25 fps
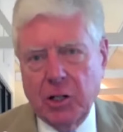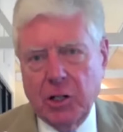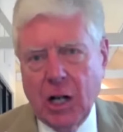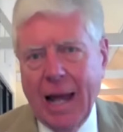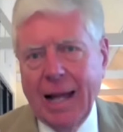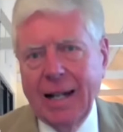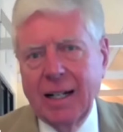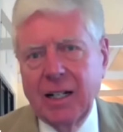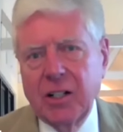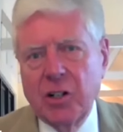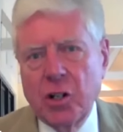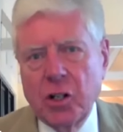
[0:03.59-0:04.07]

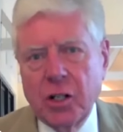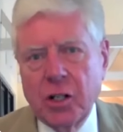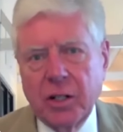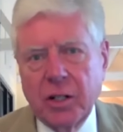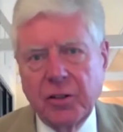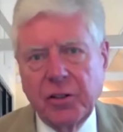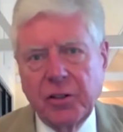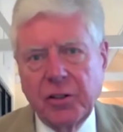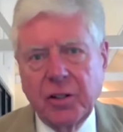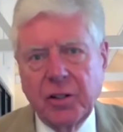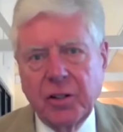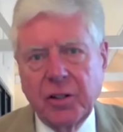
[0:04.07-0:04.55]

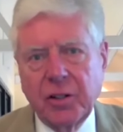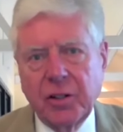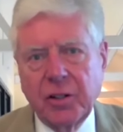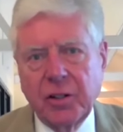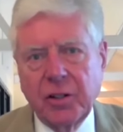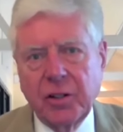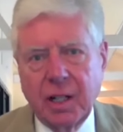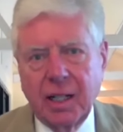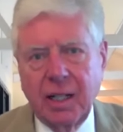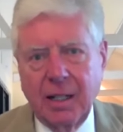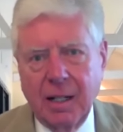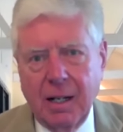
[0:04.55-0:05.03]
challenges
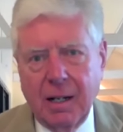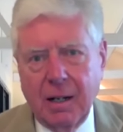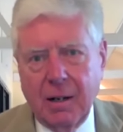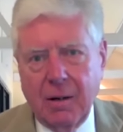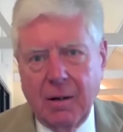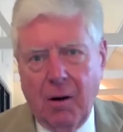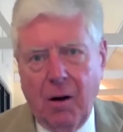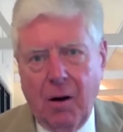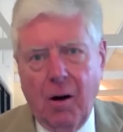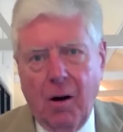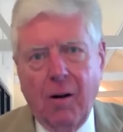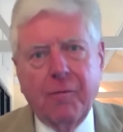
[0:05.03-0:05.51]

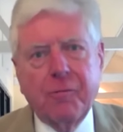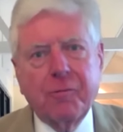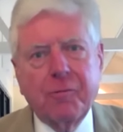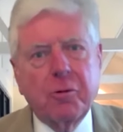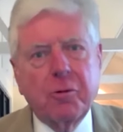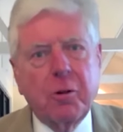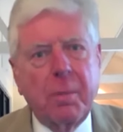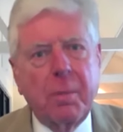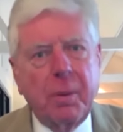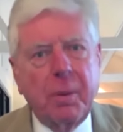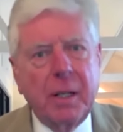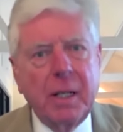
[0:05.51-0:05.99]
the
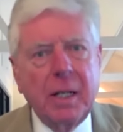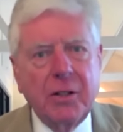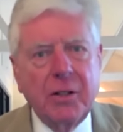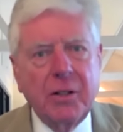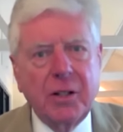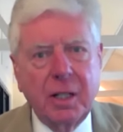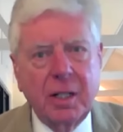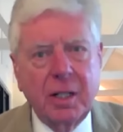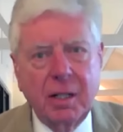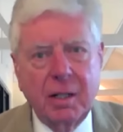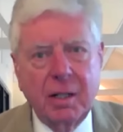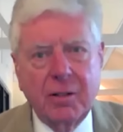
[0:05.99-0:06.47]
oft
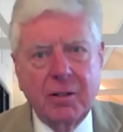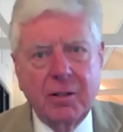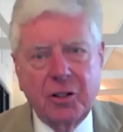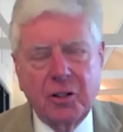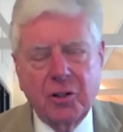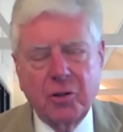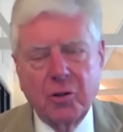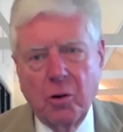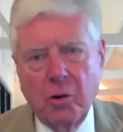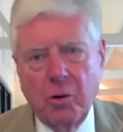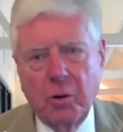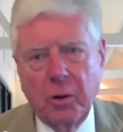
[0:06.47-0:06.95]

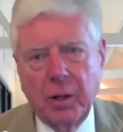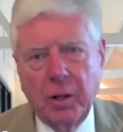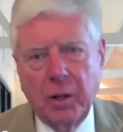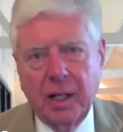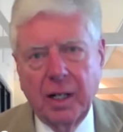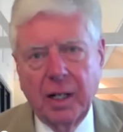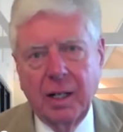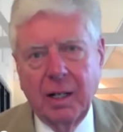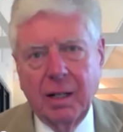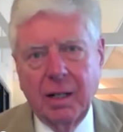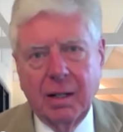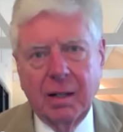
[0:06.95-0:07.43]
repeated
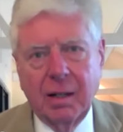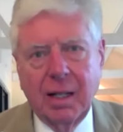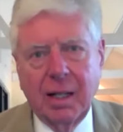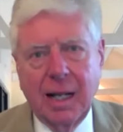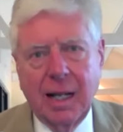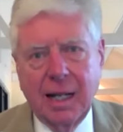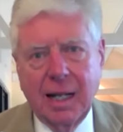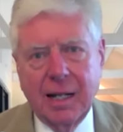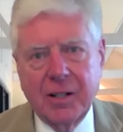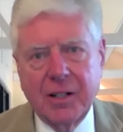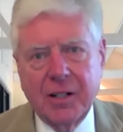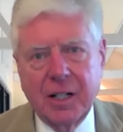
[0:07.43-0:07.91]
story
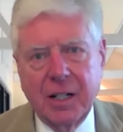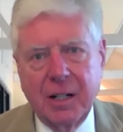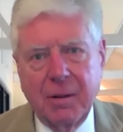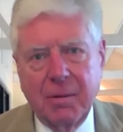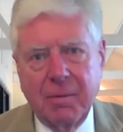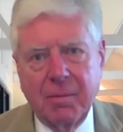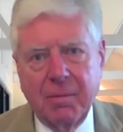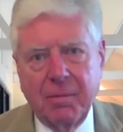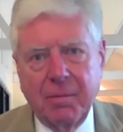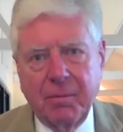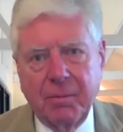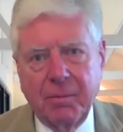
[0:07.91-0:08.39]
that
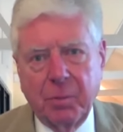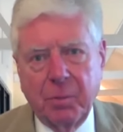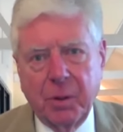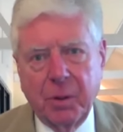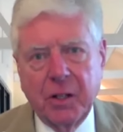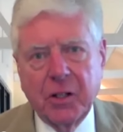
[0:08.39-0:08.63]
um,